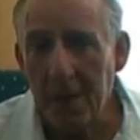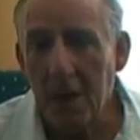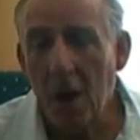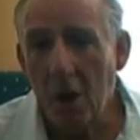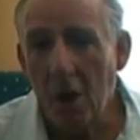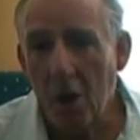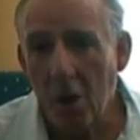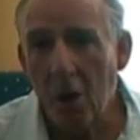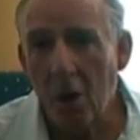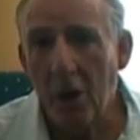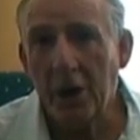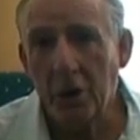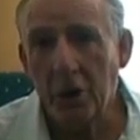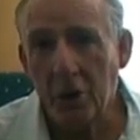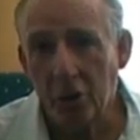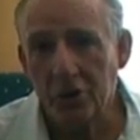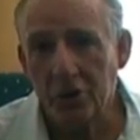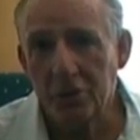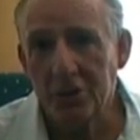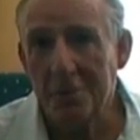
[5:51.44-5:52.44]
big, high,
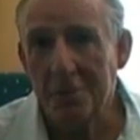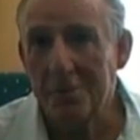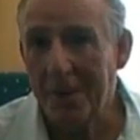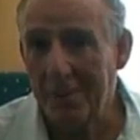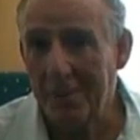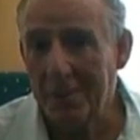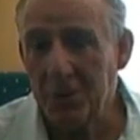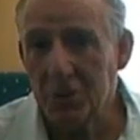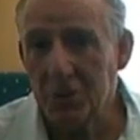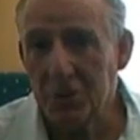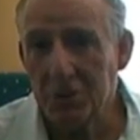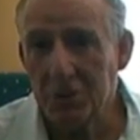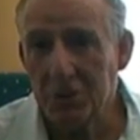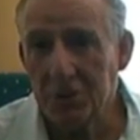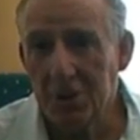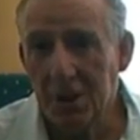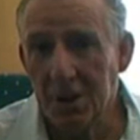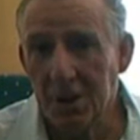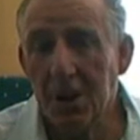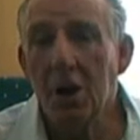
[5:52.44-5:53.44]
costly
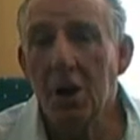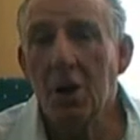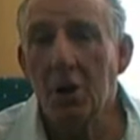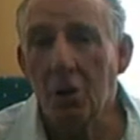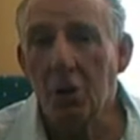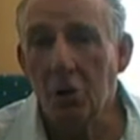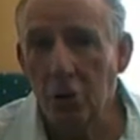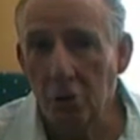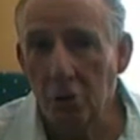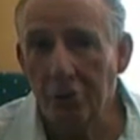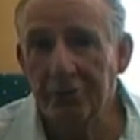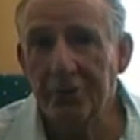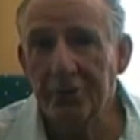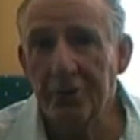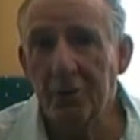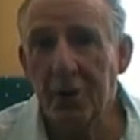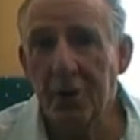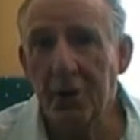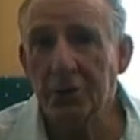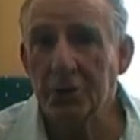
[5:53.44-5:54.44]
publishers. Look
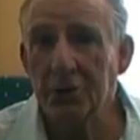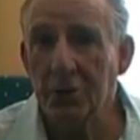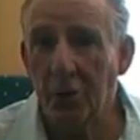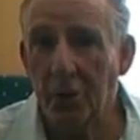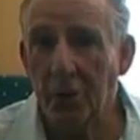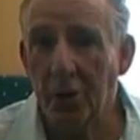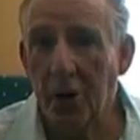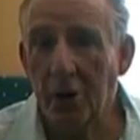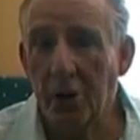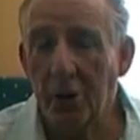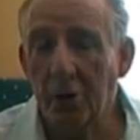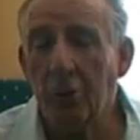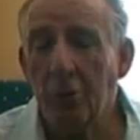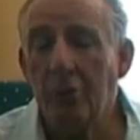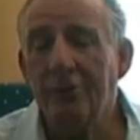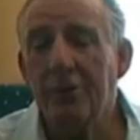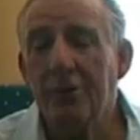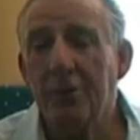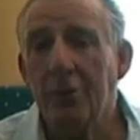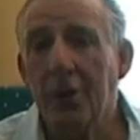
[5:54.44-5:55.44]
for the ones who are local.
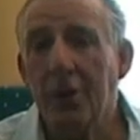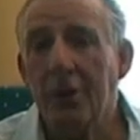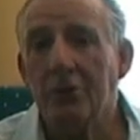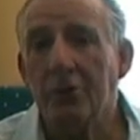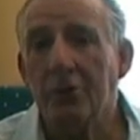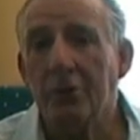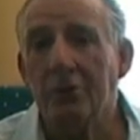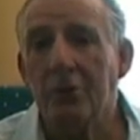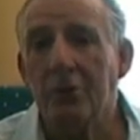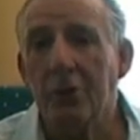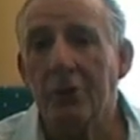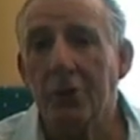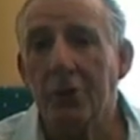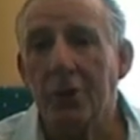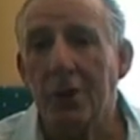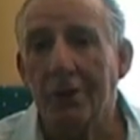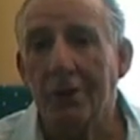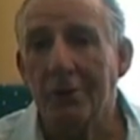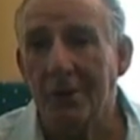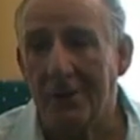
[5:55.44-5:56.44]
Look for the ones who have
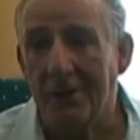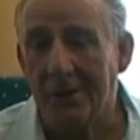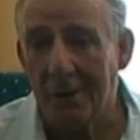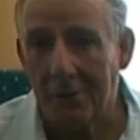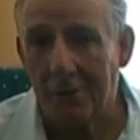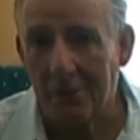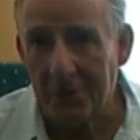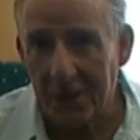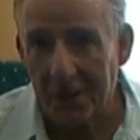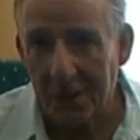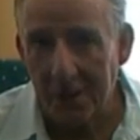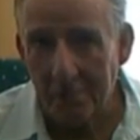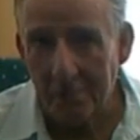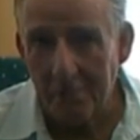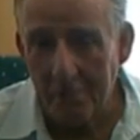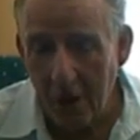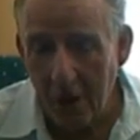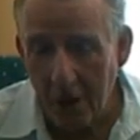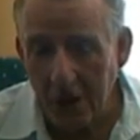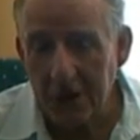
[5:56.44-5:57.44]
got the
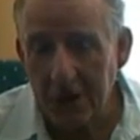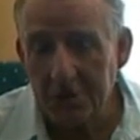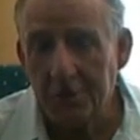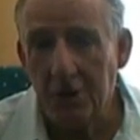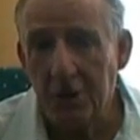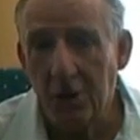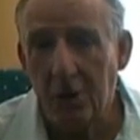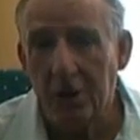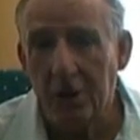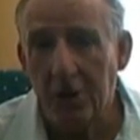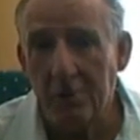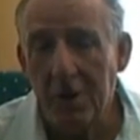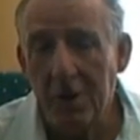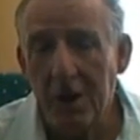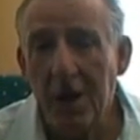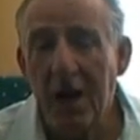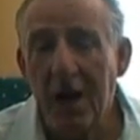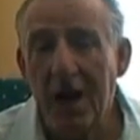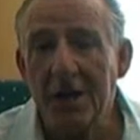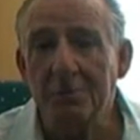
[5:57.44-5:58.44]
mileage behind
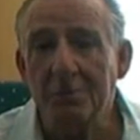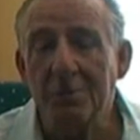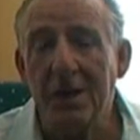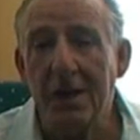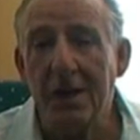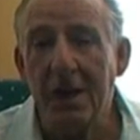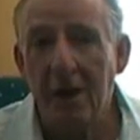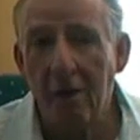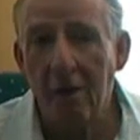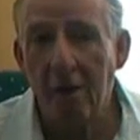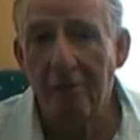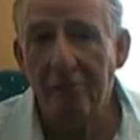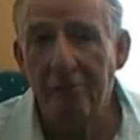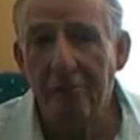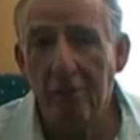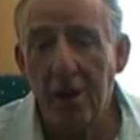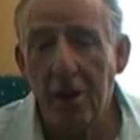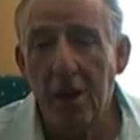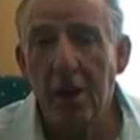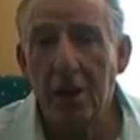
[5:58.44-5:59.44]
them as being
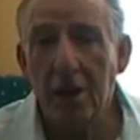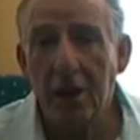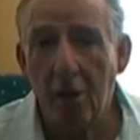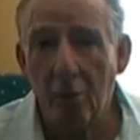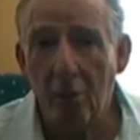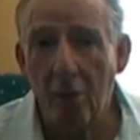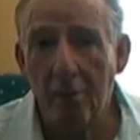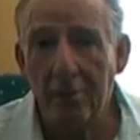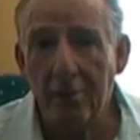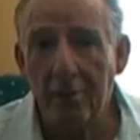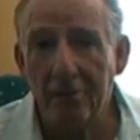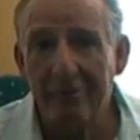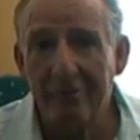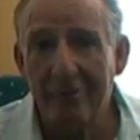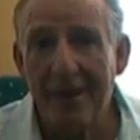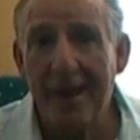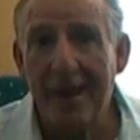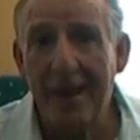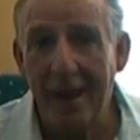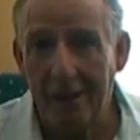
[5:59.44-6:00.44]
helpful,
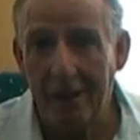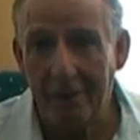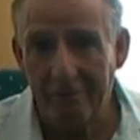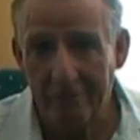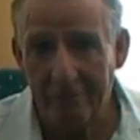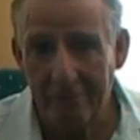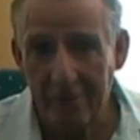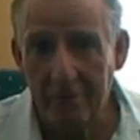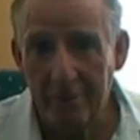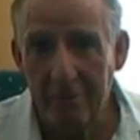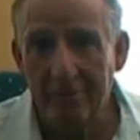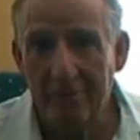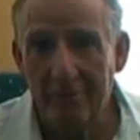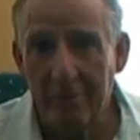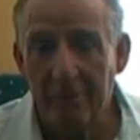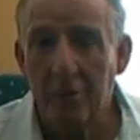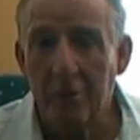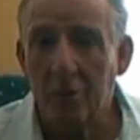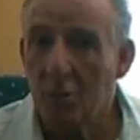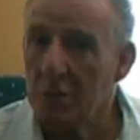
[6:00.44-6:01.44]
cooperative, and very,
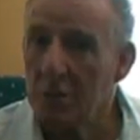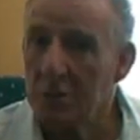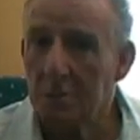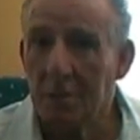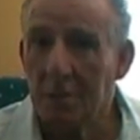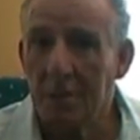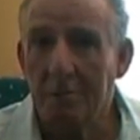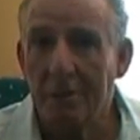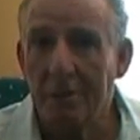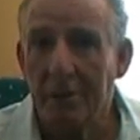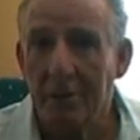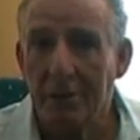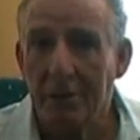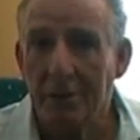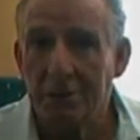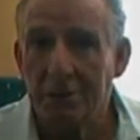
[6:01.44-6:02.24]
very reasonable in